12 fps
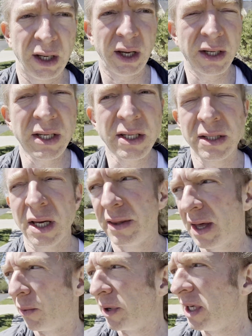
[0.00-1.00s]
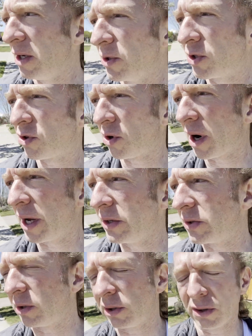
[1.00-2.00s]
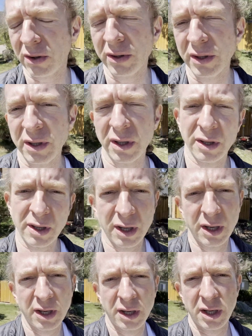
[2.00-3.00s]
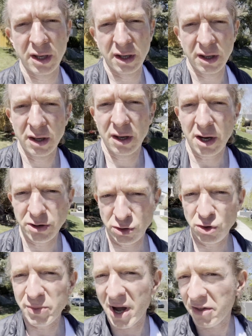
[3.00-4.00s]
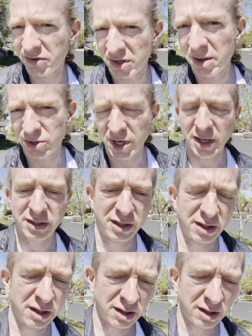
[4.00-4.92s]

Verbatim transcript: And he said that when he was trying to learn a new math subject,